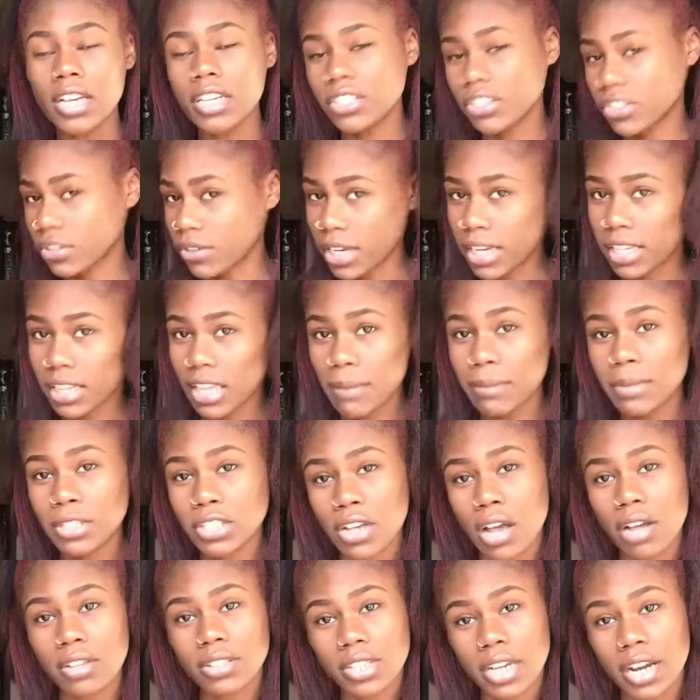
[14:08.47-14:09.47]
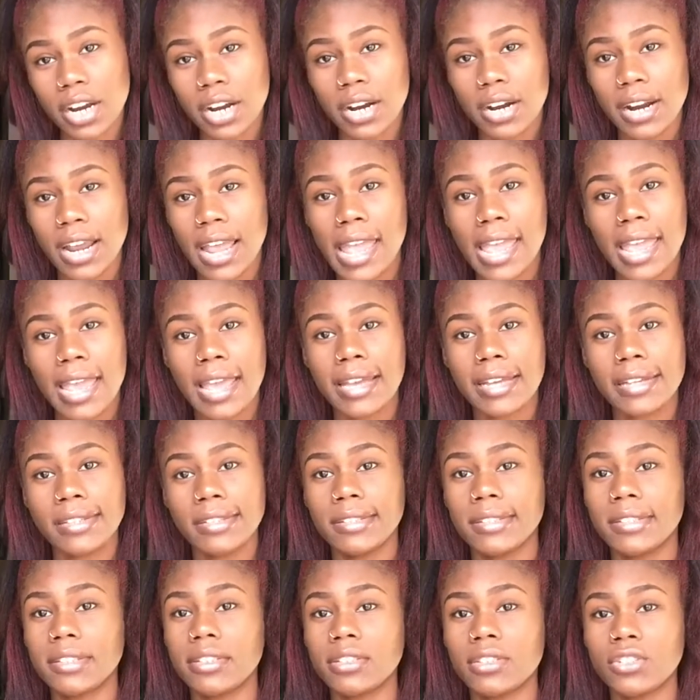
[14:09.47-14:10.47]
So he let me talk to her,
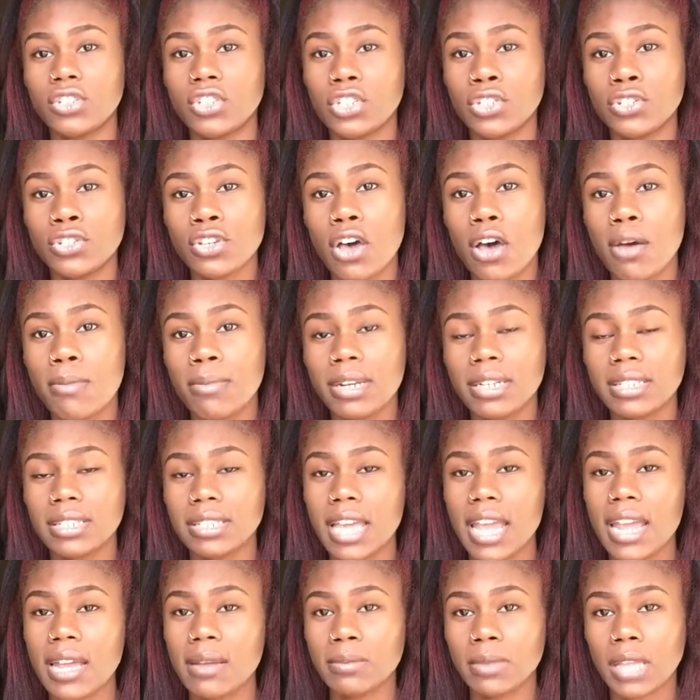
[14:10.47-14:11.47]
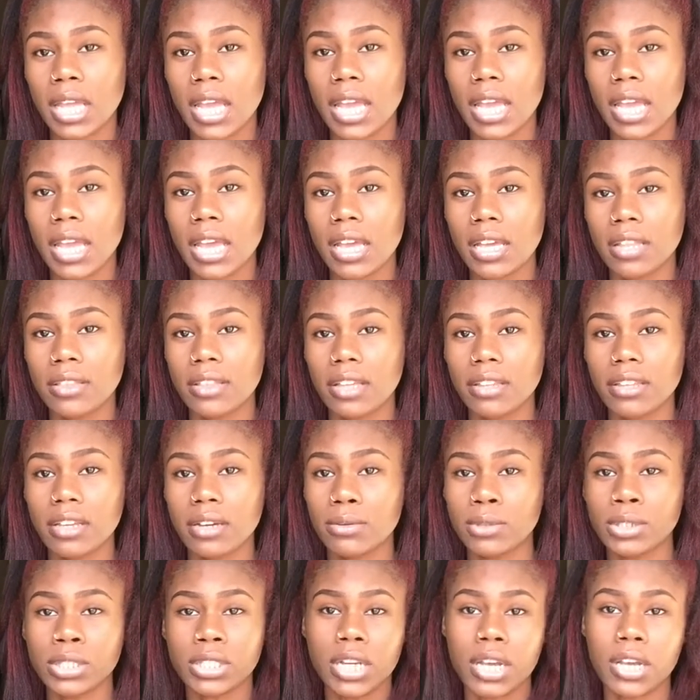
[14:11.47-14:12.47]
and she told me the same thing, that
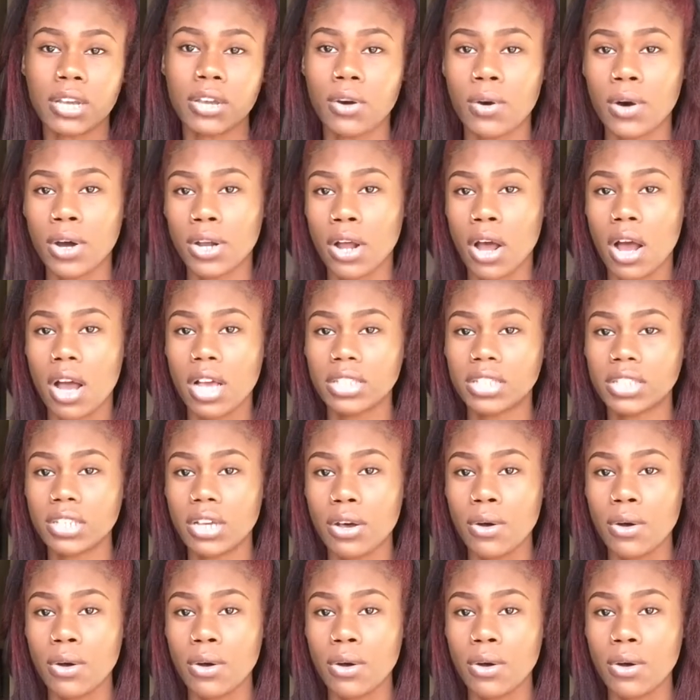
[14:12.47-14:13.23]
there was nothing going on.